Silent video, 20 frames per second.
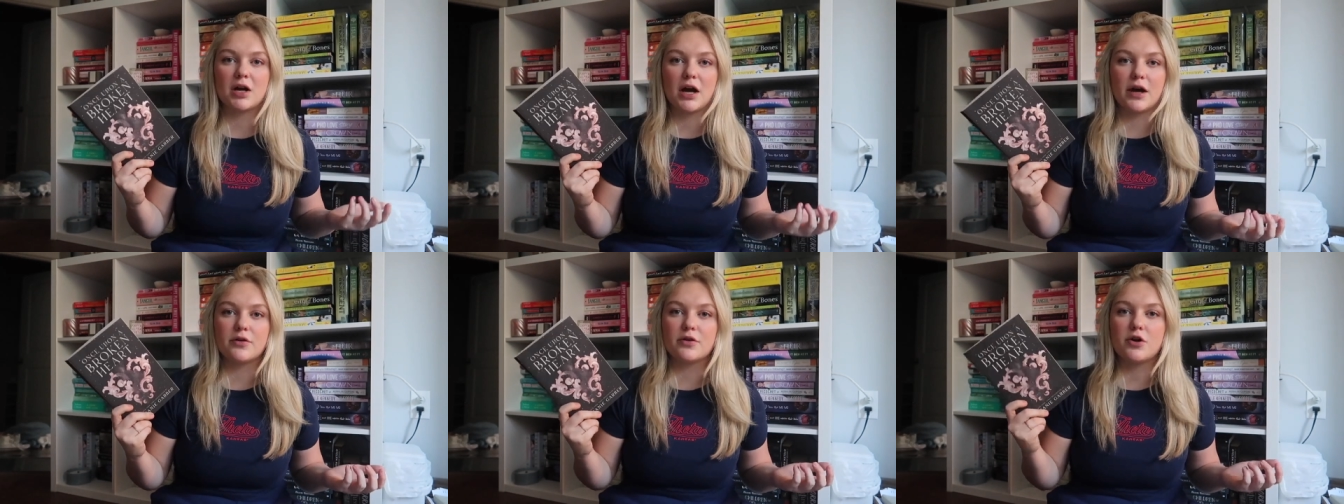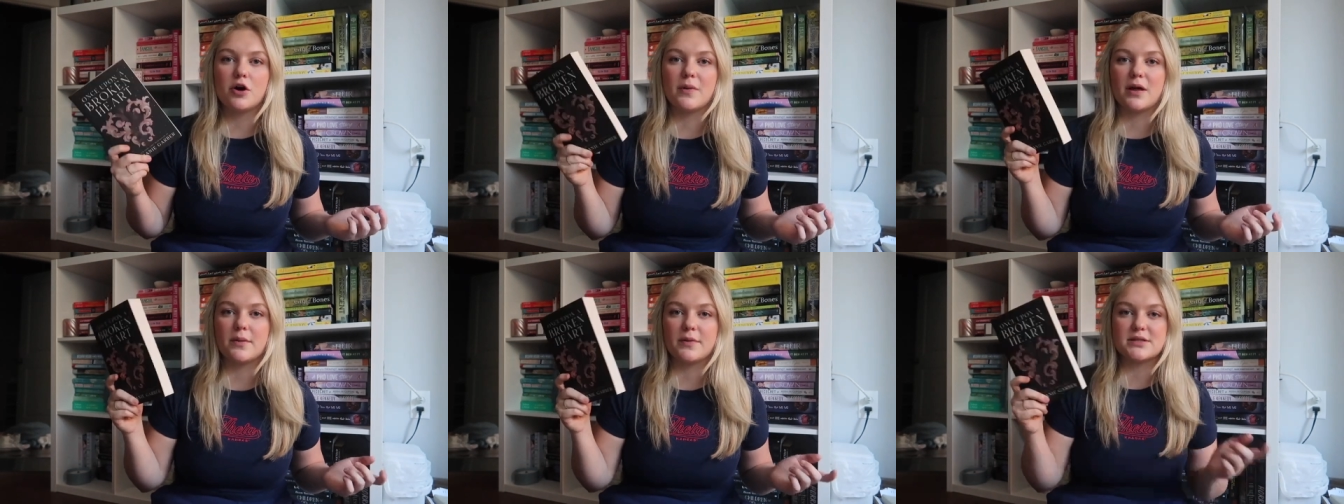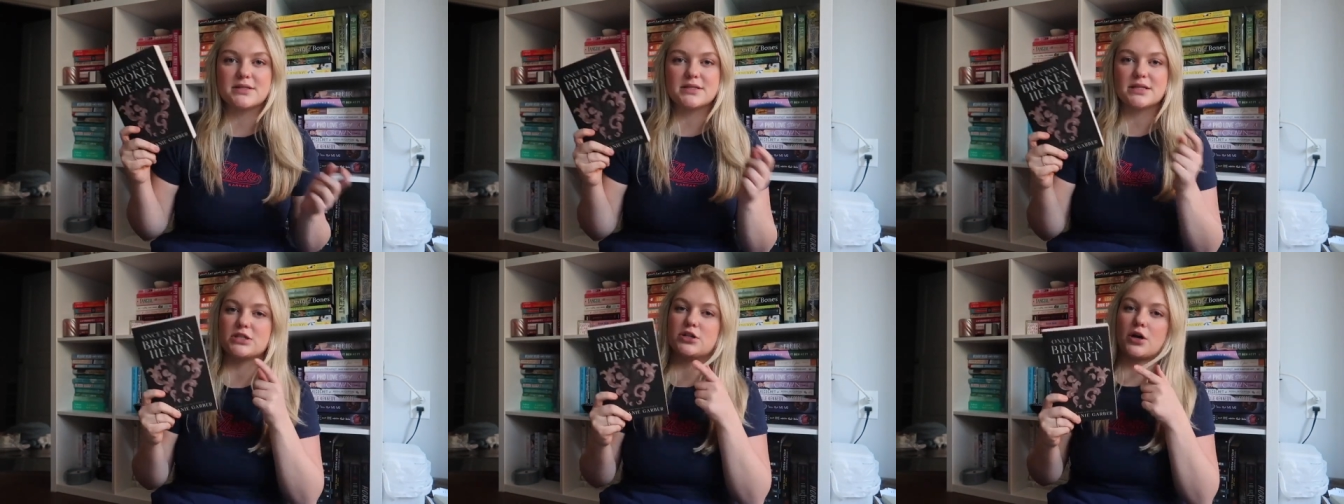I don't know, maybe
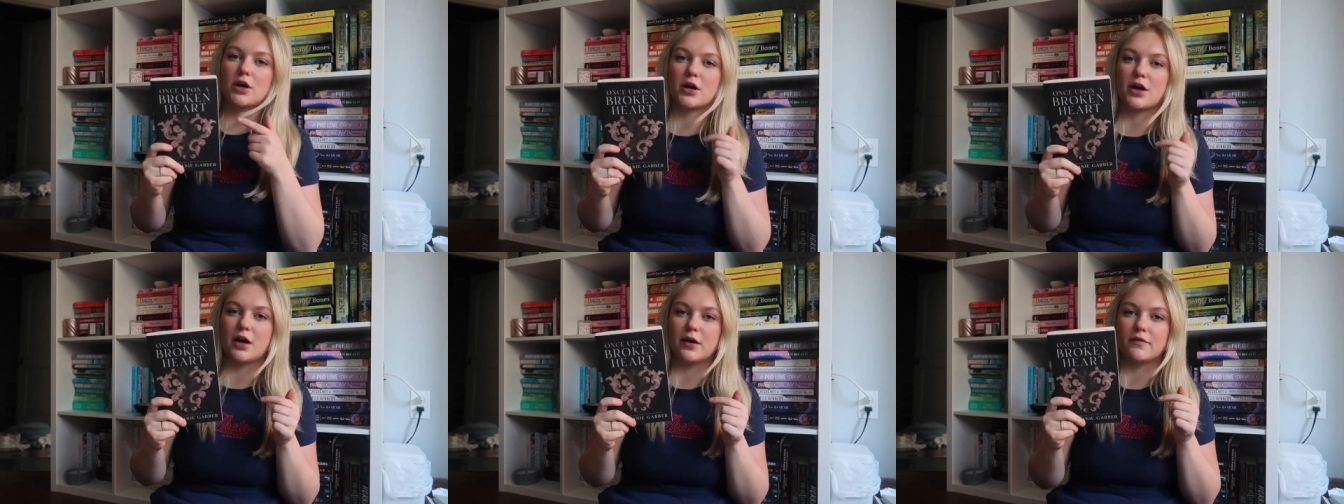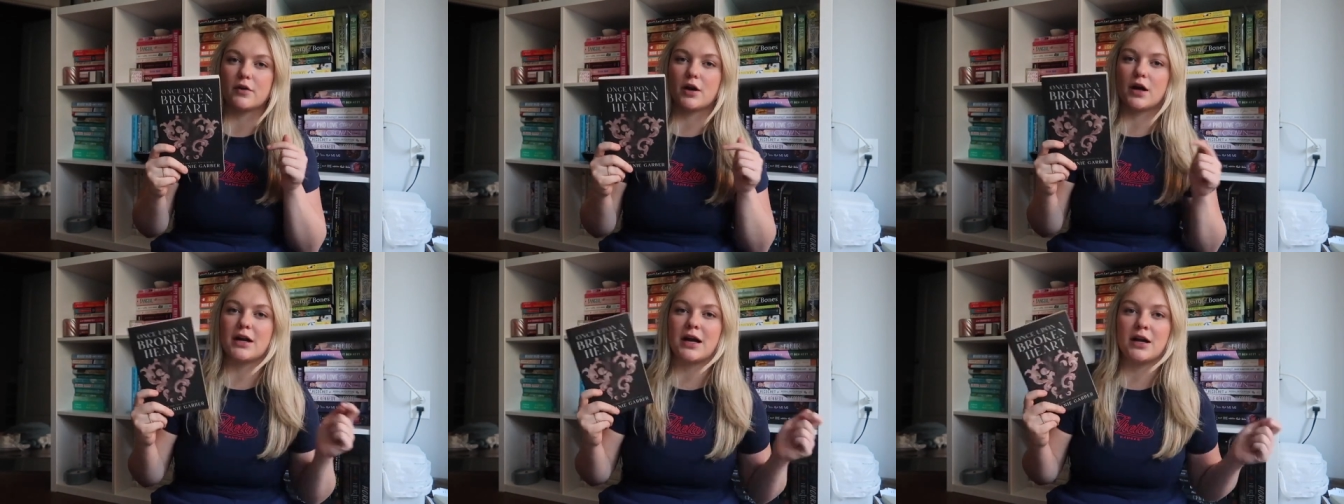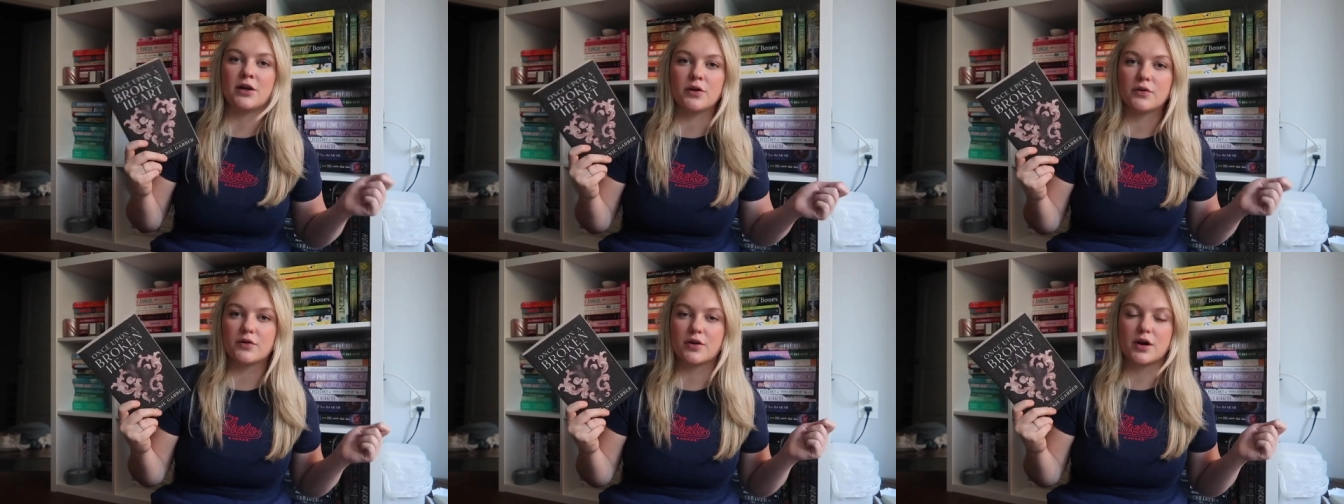it's the dark cover, and
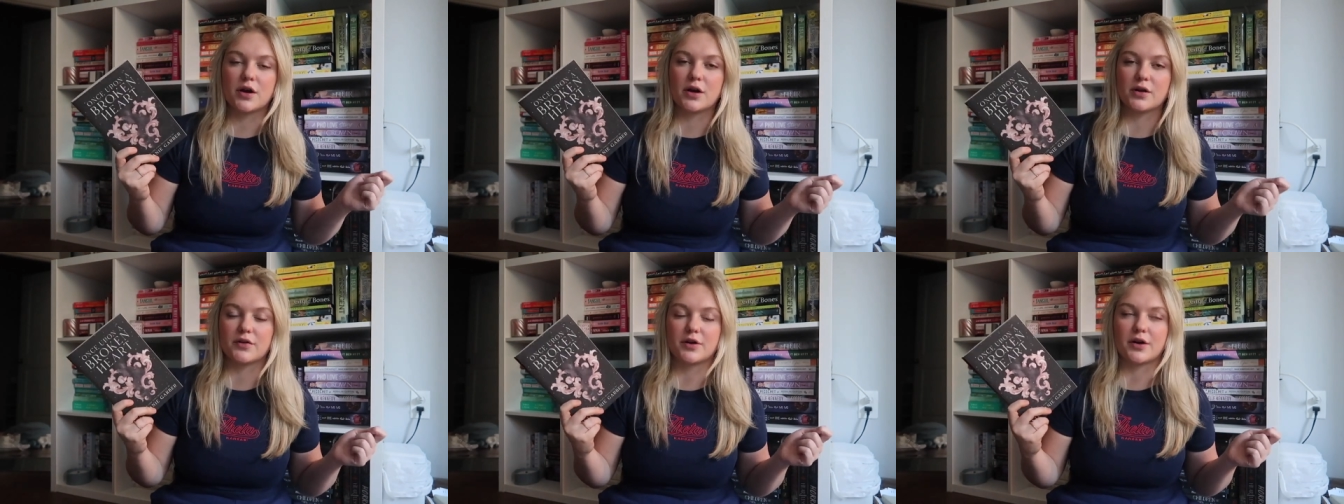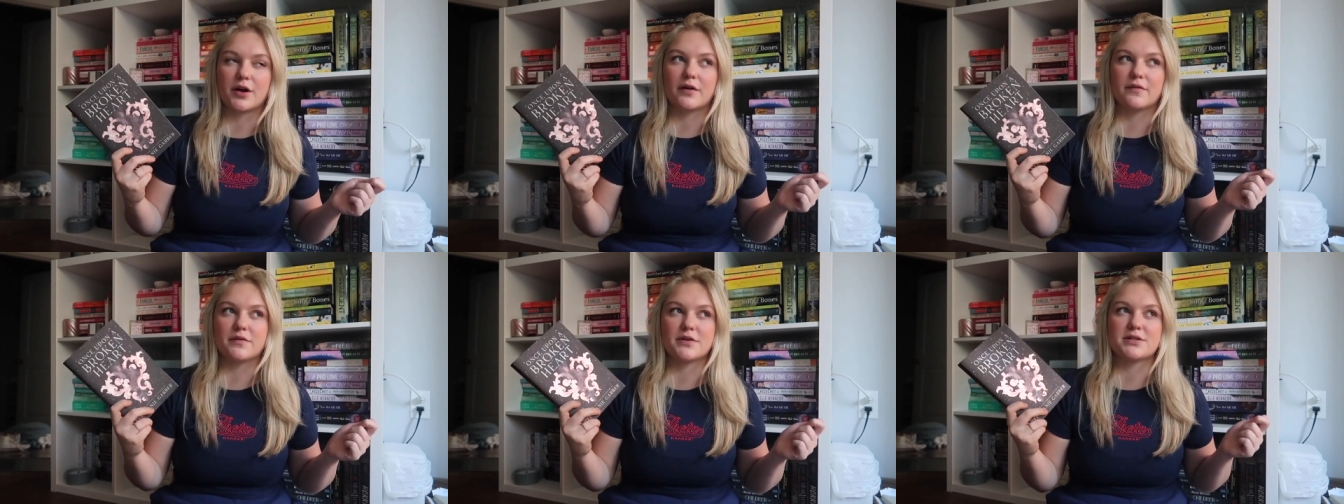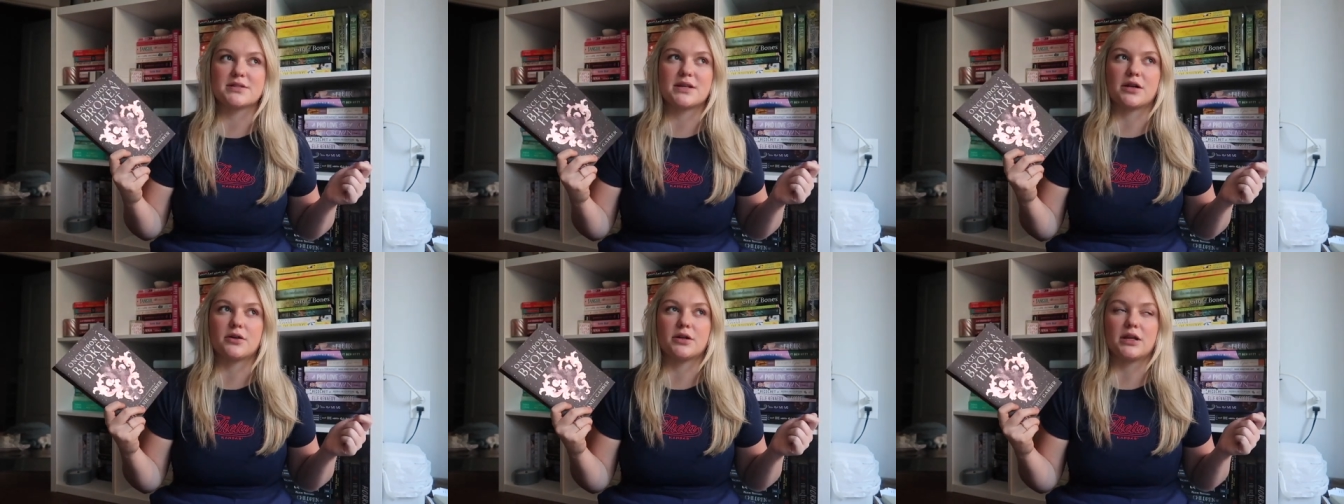I know there are other
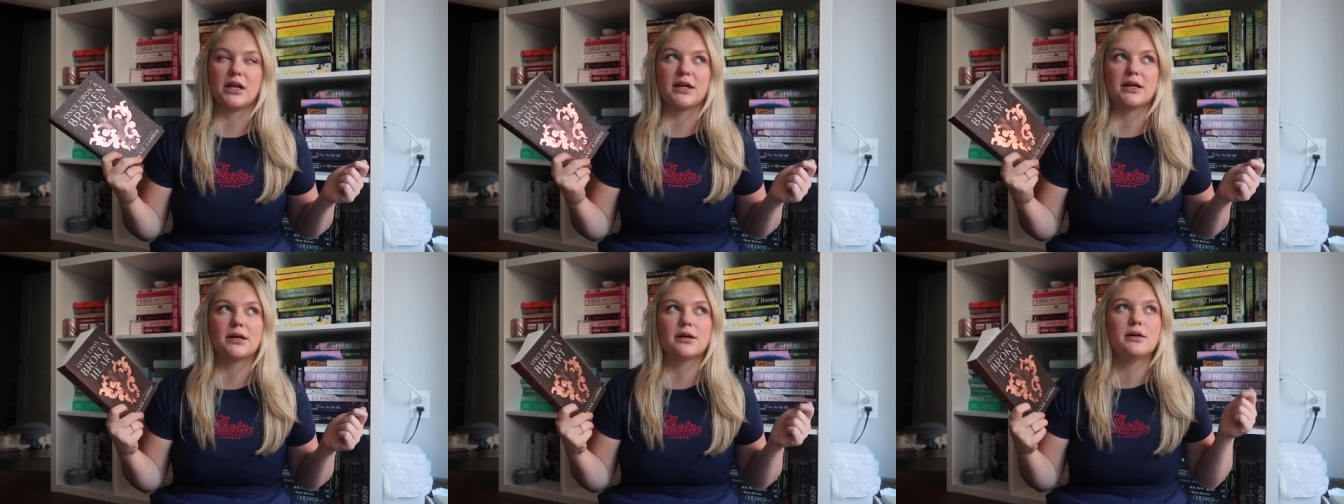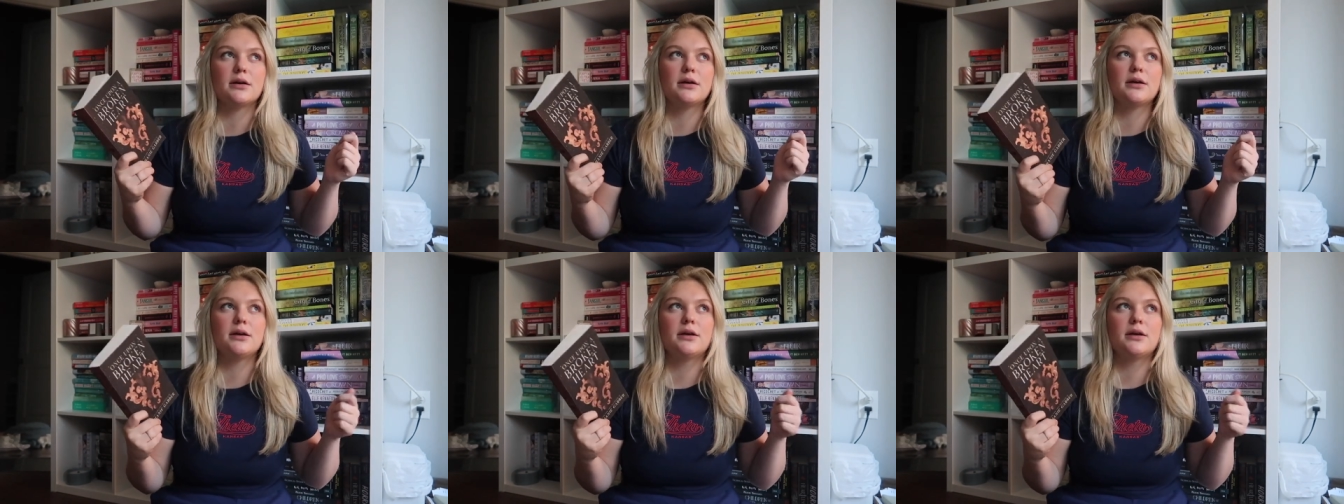covers that are like